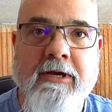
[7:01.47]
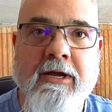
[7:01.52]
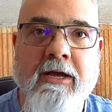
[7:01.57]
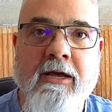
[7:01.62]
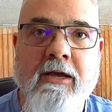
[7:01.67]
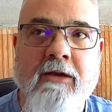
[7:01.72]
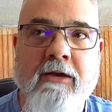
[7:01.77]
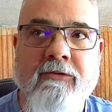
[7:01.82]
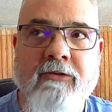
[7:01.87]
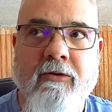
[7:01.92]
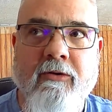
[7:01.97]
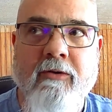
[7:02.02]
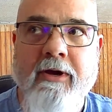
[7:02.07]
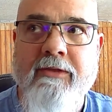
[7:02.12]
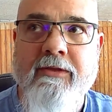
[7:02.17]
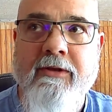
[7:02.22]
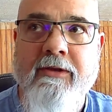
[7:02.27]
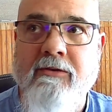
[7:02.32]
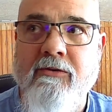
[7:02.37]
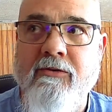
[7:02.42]
So I
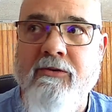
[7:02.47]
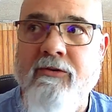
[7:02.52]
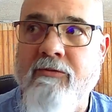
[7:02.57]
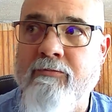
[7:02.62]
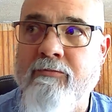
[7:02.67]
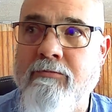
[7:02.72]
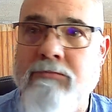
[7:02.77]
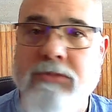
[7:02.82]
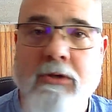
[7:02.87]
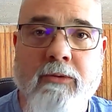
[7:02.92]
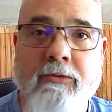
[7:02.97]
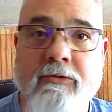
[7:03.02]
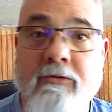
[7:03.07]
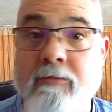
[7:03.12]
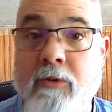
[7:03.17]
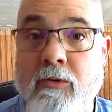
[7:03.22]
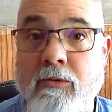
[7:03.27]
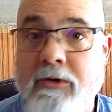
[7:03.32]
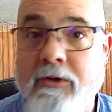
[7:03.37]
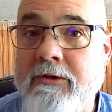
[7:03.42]
think they're just blowing
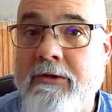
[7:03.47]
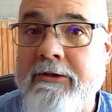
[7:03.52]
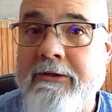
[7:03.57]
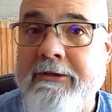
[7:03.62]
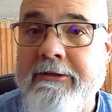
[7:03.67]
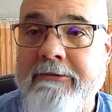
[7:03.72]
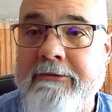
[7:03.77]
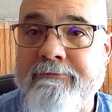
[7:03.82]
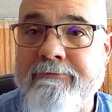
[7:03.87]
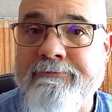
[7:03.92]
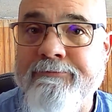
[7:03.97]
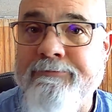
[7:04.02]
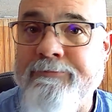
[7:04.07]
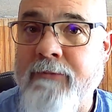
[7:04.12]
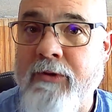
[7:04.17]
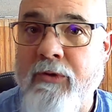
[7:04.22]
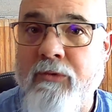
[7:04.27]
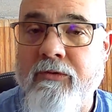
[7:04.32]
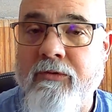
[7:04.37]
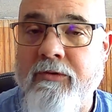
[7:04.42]
smoke,
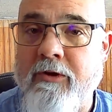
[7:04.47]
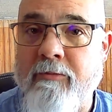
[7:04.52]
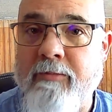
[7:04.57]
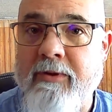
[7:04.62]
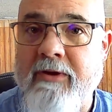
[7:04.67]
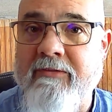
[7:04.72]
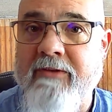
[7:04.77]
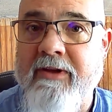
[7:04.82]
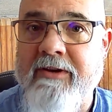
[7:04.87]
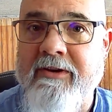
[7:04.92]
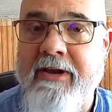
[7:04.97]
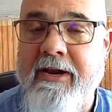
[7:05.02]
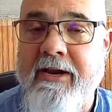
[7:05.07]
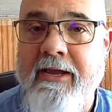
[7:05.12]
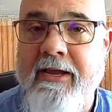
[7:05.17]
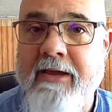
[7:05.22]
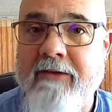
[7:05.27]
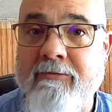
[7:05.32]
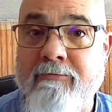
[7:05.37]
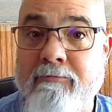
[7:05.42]
using their best educated
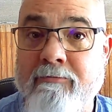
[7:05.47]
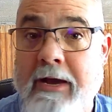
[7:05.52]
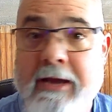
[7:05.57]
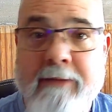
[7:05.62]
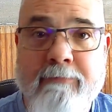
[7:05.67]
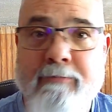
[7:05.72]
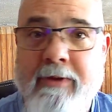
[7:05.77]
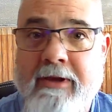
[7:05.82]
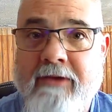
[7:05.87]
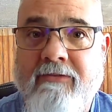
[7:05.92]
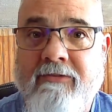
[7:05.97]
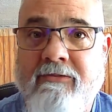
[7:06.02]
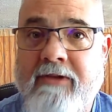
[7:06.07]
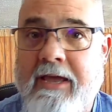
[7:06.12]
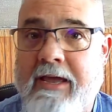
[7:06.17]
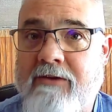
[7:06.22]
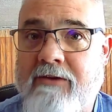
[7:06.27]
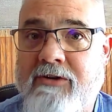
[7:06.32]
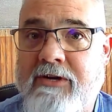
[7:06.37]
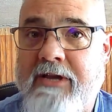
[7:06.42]
guess. My best
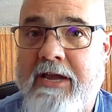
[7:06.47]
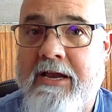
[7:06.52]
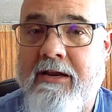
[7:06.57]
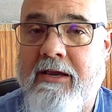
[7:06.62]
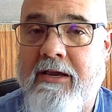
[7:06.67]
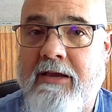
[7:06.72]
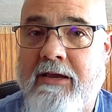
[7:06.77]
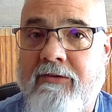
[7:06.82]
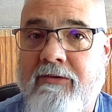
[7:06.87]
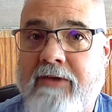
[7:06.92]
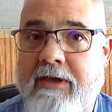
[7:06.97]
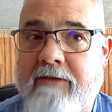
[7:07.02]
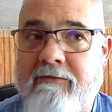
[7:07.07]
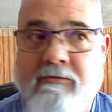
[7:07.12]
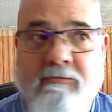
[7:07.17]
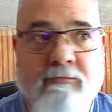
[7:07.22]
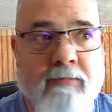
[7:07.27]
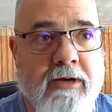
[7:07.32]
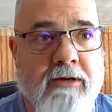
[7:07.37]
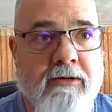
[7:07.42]
educated guess,
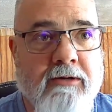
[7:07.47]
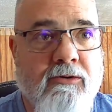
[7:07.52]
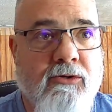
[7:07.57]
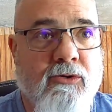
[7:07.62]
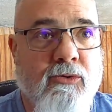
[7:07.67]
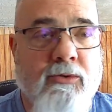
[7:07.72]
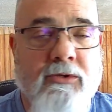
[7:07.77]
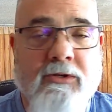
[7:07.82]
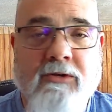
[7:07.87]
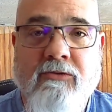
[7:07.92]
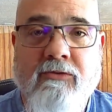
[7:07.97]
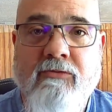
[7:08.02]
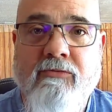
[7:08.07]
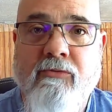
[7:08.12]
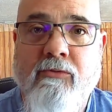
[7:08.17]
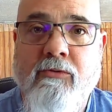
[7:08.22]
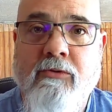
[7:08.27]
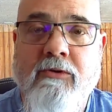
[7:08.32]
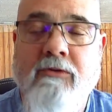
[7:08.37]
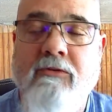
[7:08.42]
having been doing this
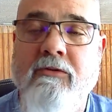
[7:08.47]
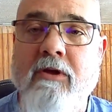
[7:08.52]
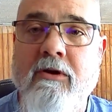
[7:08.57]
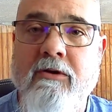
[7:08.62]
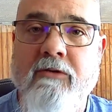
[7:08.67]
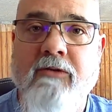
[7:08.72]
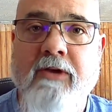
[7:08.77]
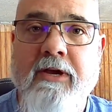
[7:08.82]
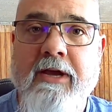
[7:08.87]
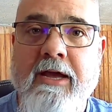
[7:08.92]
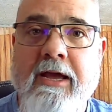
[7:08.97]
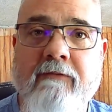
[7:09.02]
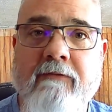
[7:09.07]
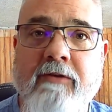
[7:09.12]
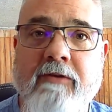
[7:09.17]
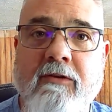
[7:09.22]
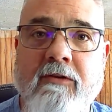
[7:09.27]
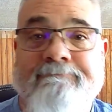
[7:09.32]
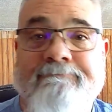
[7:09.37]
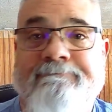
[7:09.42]
for as long as I have,
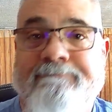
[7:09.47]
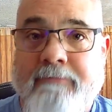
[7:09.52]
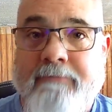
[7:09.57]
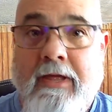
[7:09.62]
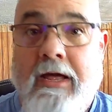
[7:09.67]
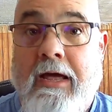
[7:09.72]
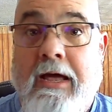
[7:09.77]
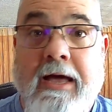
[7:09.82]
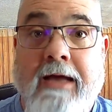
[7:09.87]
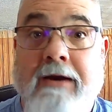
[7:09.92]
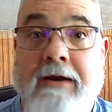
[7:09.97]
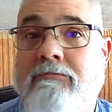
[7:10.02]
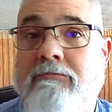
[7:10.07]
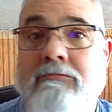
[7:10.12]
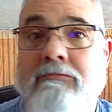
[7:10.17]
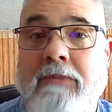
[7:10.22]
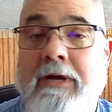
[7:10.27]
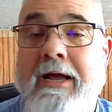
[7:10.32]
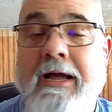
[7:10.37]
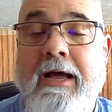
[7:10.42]
is I don't know.
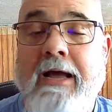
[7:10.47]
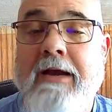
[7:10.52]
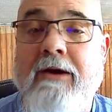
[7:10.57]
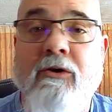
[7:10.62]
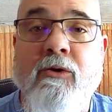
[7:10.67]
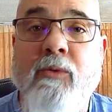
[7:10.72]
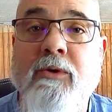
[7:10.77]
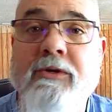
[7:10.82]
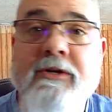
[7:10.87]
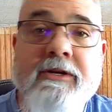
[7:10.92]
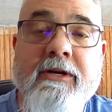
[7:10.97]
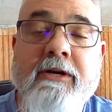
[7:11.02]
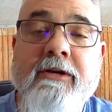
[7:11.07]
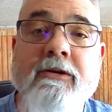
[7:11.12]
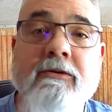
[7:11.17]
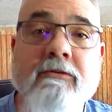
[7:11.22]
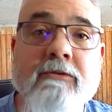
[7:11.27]
I don't know what to tell you.